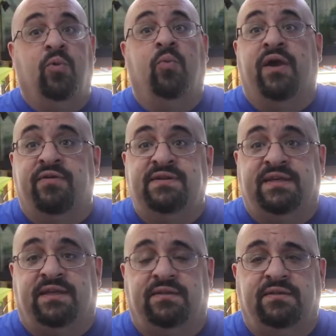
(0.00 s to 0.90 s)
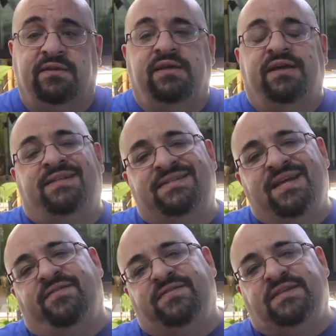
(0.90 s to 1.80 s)
Where is it?
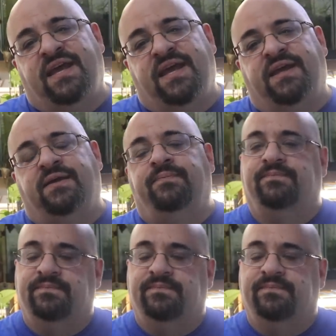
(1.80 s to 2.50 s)
Instead of saying,